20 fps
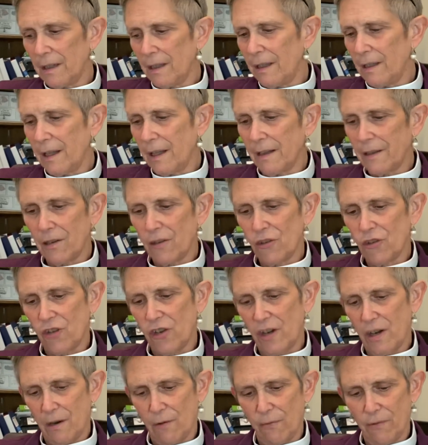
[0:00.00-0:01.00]
I'd like to
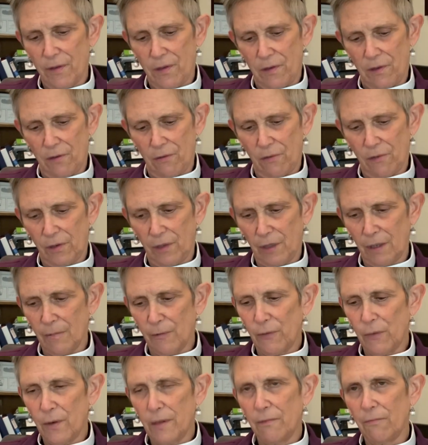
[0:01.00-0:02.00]
share with you some
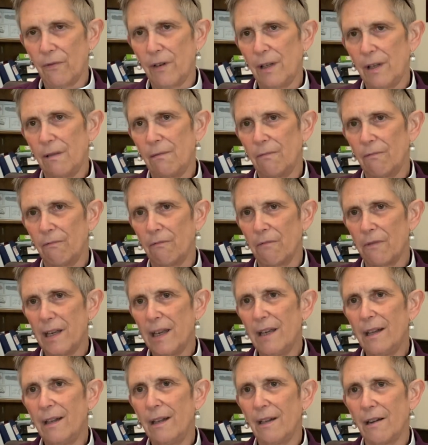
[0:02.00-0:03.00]
of what we
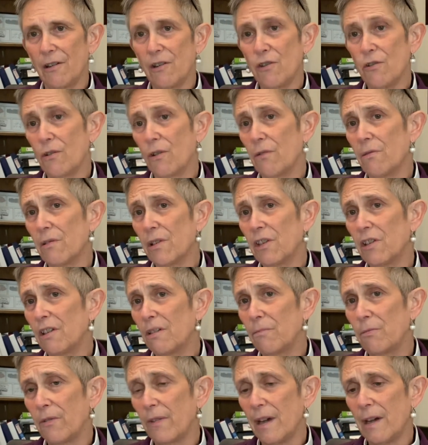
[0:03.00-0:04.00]
read in our
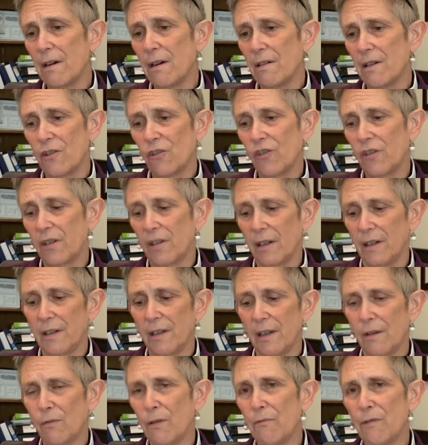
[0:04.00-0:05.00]
Eucharistic prayer each
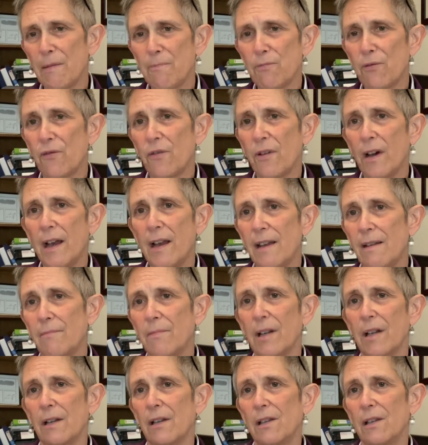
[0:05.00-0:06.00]
Sunday, what we pray,
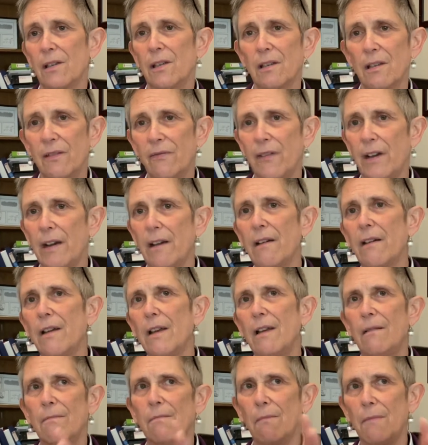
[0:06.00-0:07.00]
because it's
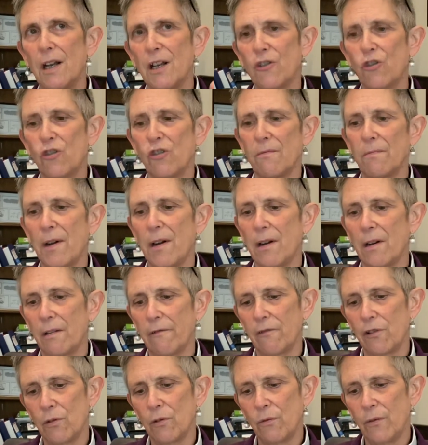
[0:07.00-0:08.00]
very much a part
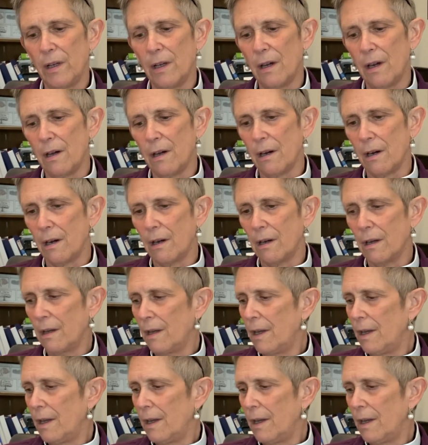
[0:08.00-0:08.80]
of who we are.